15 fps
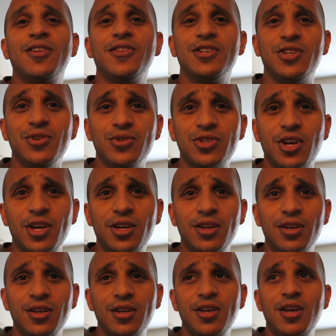on the Tucson,
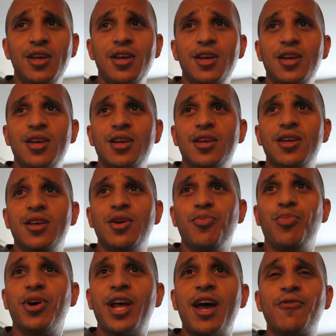
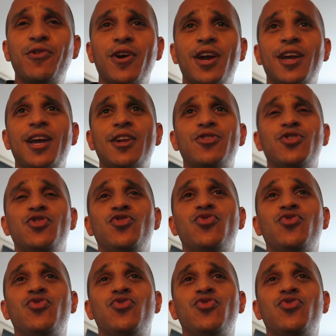but after I got to